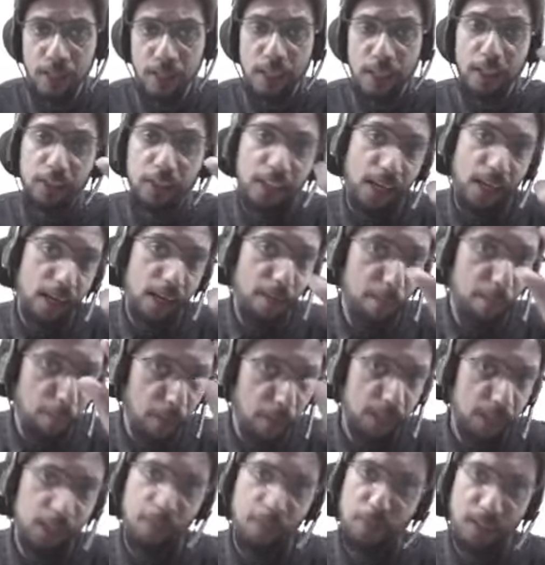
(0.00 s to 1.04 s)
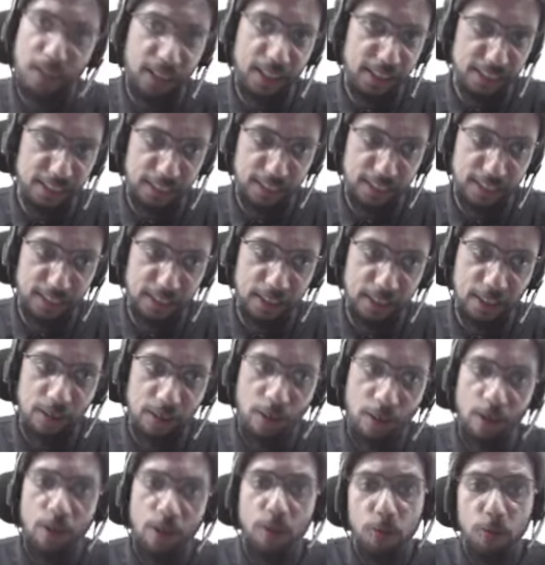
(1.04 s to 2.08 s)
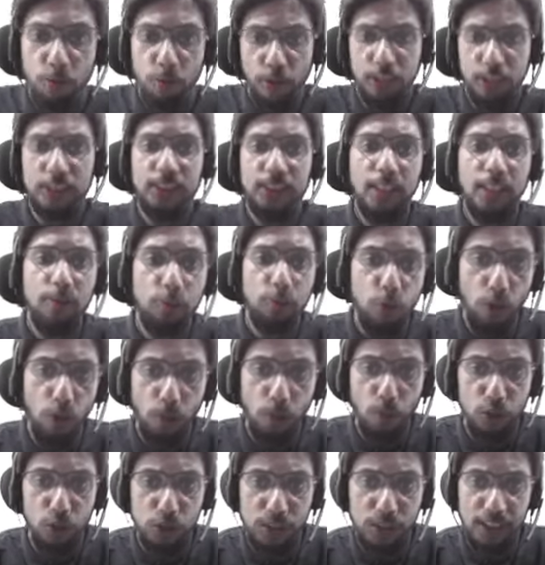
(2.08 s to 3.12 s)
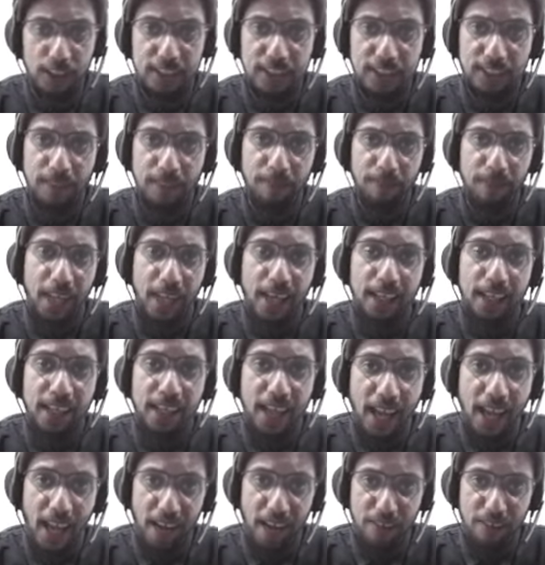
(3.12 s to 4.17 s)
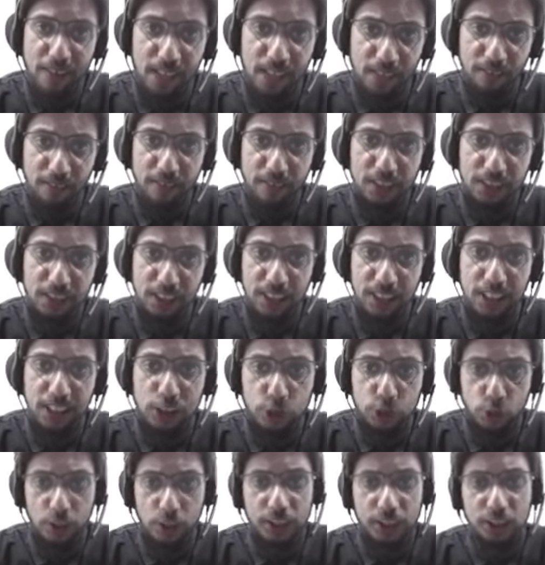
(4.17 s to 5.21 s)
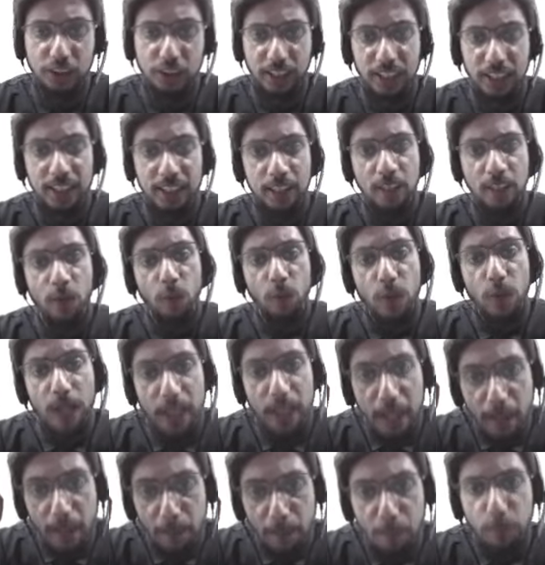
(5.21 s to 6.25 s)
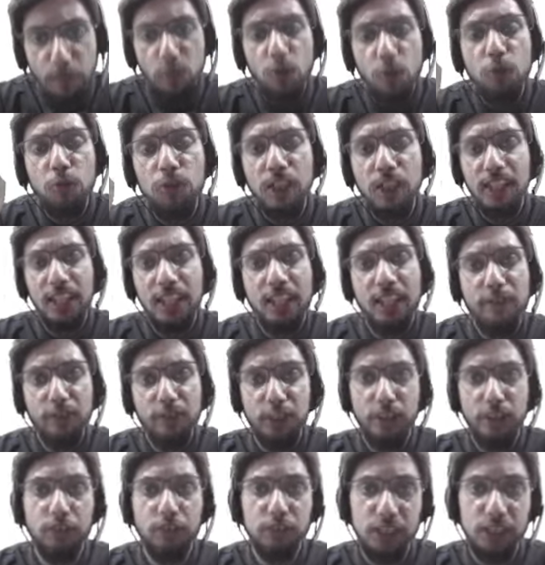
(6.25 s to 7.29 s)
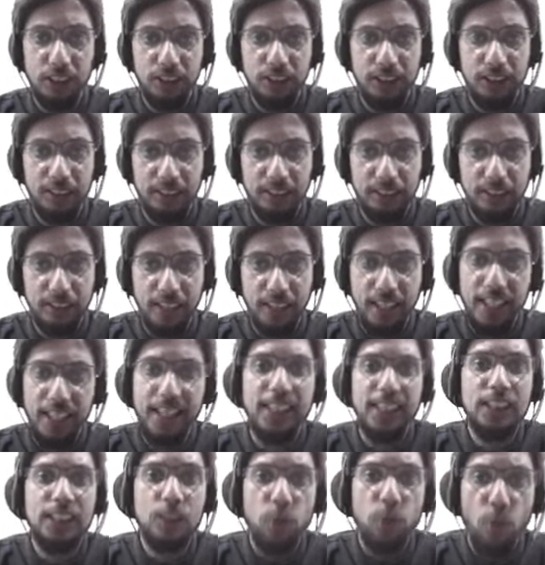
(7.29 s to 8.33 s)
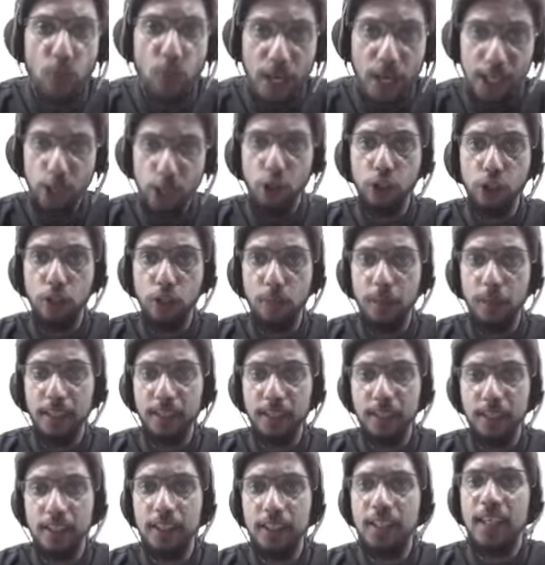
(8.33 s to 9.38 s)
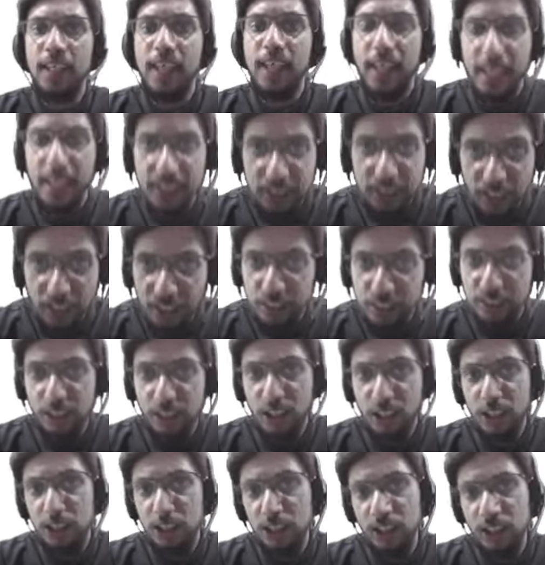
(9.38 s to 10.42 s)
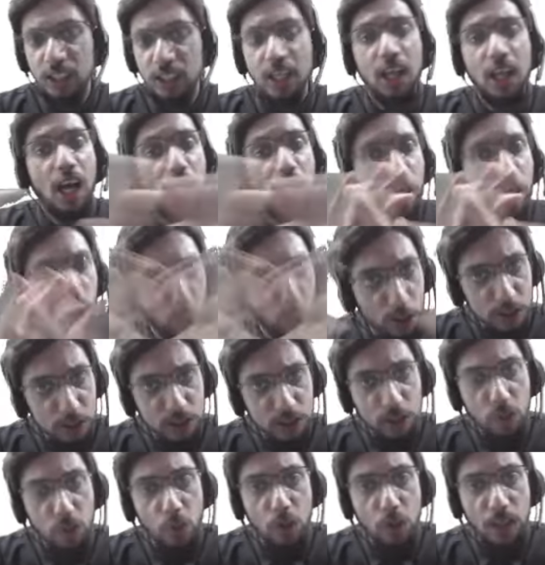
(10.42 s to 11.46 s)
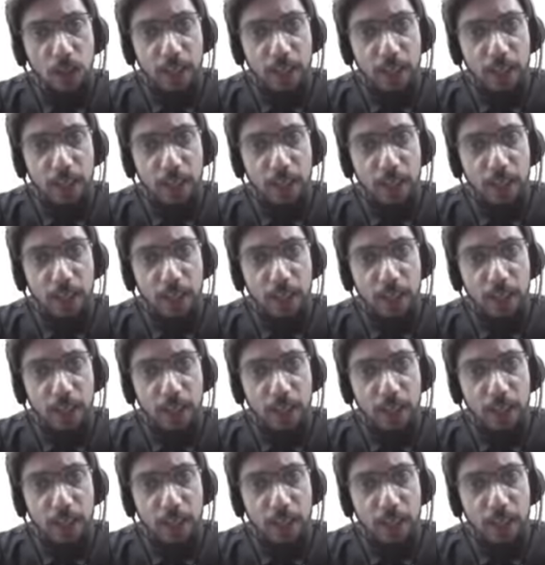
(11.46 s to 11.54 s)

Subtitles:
There are multiple reasons. First and foremost is that having diversity in judiciary will improve the delivery of justice. It is well documented, it is researched across the world.